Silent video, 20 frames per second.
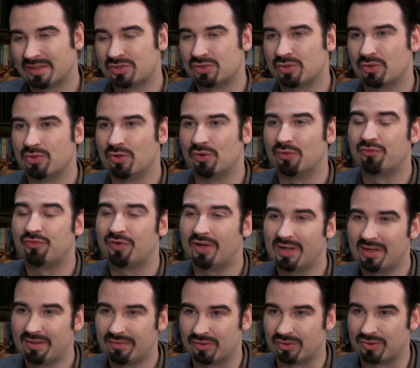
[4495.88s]
So your
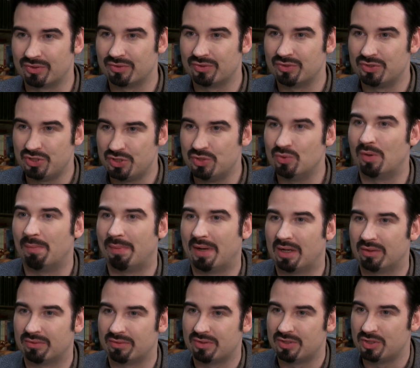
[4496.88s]
father knew
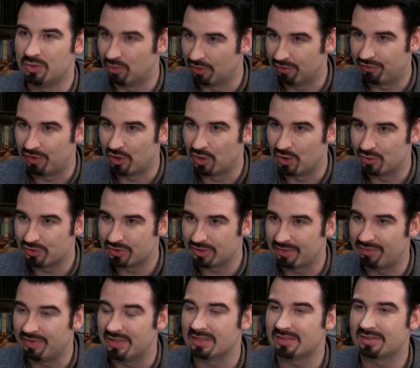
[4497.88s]
about UFOs
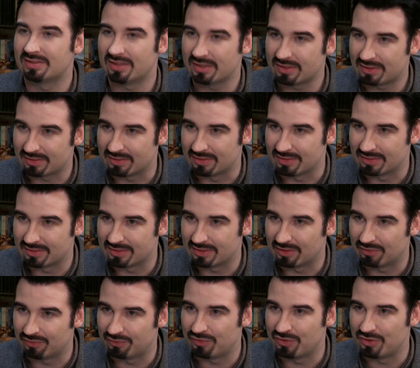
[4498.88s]
and the existence
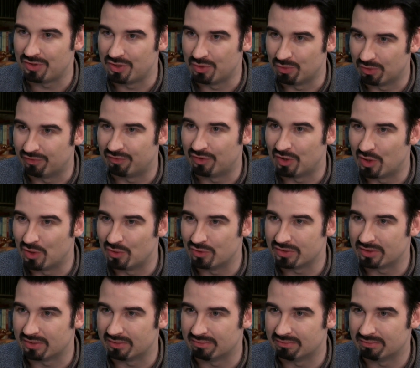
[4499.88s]
of
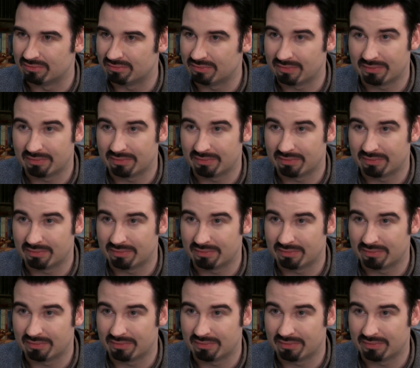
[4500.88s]
UFOs and